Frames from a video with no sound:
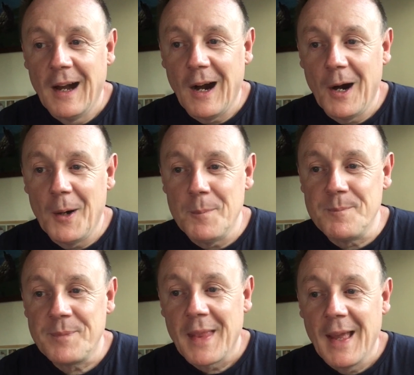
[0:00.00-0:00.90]

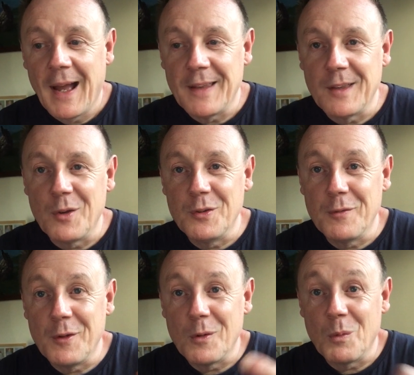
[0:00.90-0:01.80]
And those
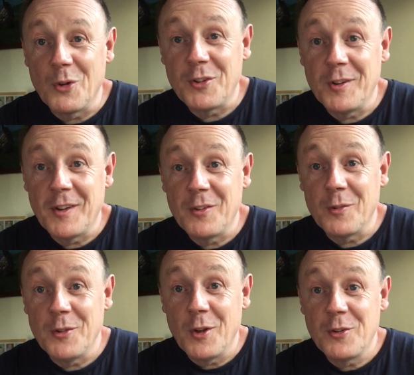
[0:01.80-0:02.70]
of you that are watching this on
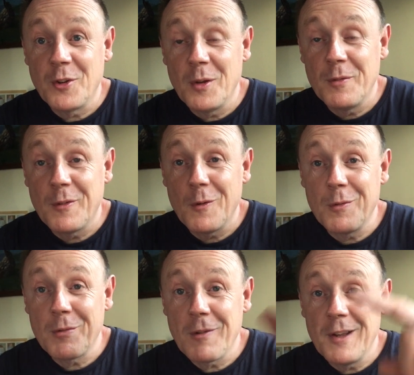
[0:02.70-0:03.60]
YouTube, feel
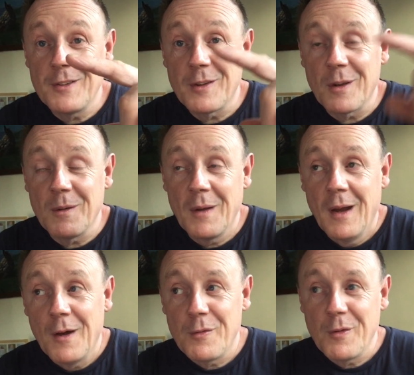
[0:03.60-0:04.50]
free to
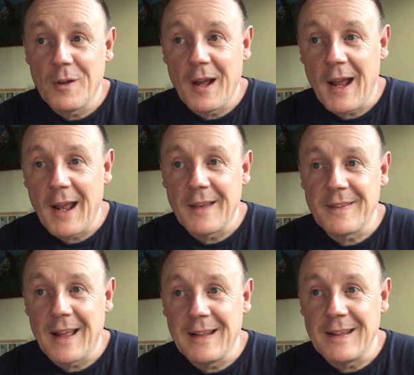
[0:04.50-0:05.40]
follow our
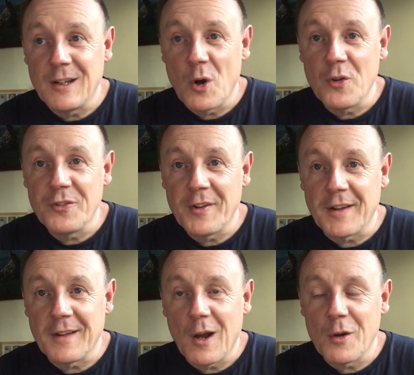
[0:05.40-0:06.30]
daily
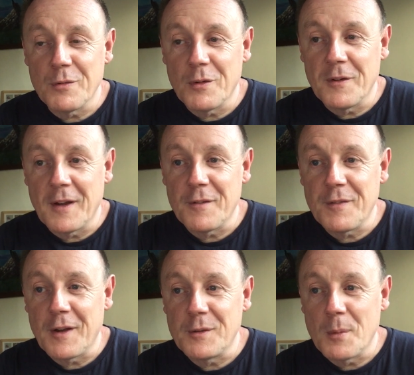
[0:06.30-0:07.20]
content over on our
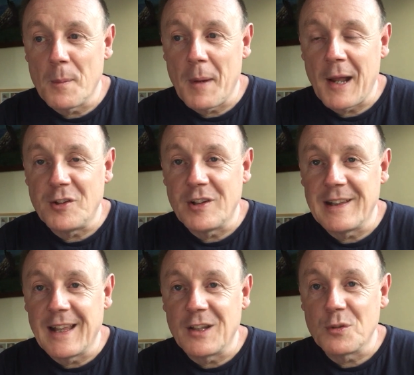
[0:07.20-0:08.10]
Facebook page.
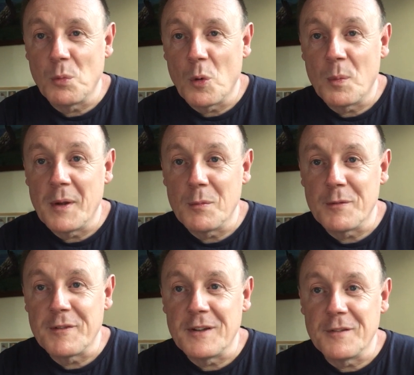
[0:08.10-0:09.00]
Links will be
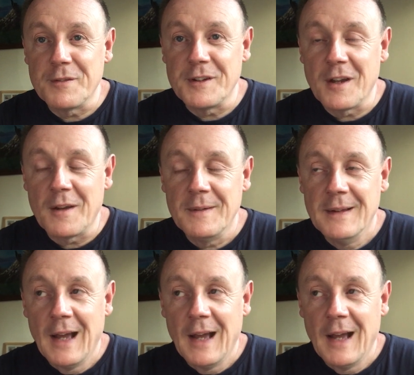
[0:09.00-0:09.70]
within the video.